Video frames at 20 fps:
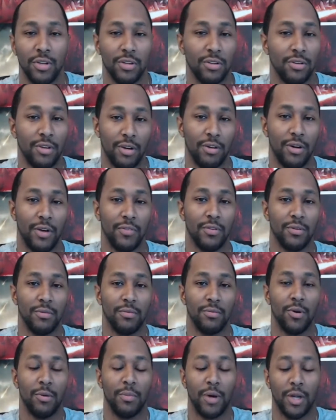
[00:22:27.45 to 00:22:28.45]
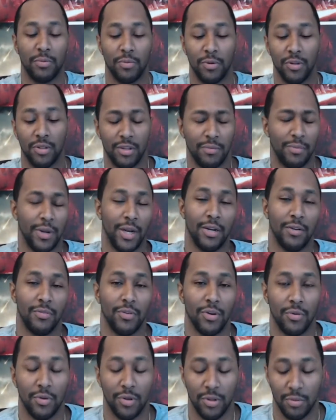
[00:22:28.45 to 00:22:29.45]
so I don't have to worry about spoiling stuff. But I definitely
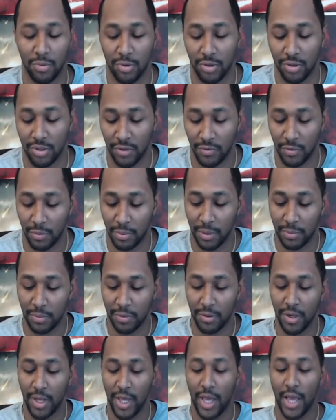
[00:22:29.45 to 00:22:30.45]
don't want to spoil stuff for people.